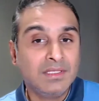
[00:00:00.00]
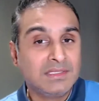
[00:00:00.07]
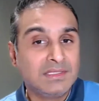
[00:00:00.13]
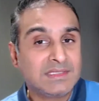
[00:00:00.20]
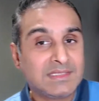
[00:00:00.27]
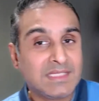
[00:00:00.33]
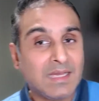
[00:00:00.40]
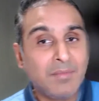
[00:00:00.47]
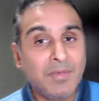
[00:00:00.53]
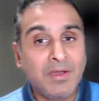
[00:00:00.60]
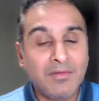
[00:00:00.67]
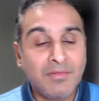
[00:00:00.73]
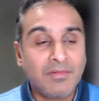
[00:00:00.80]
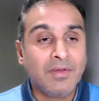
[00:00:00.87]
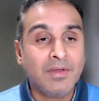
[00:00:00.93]
some
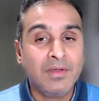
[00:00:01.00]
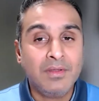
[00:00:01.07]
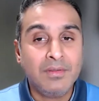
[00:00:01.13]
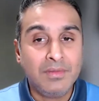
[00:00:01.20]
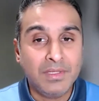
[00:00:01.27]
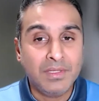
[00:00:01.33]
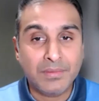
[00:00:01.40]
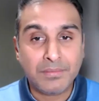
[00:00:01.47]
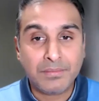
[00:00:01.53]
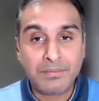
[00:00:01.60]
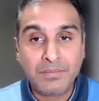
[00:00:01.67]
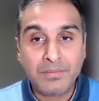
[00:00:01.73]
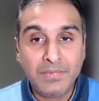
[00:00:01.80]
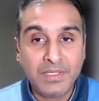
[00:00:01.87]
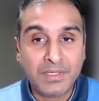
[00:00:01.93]
of
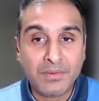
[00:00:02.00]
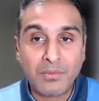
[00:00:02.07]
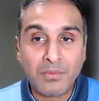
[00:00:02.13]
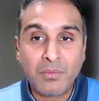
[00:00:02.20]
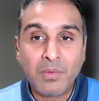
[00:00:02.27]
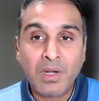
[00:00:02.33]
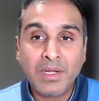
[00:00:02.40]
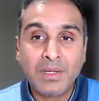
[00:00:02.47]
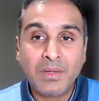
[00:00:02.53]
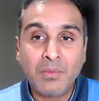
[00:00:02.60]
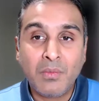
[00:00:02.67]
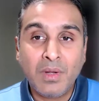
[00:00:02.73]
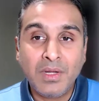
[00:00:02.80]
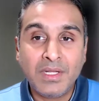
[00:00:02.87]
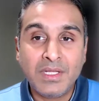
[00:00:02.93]

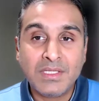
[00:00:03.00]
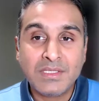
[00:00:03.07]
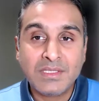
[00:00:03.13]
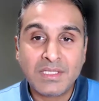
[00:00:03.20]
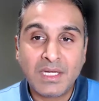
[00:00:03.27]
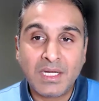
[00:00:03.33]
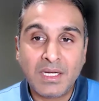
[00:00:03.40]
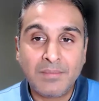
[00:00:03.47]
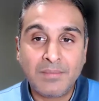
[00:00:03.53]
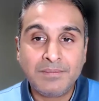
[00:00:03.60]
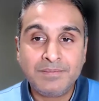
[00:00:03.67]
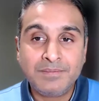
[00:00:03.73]
what is uh,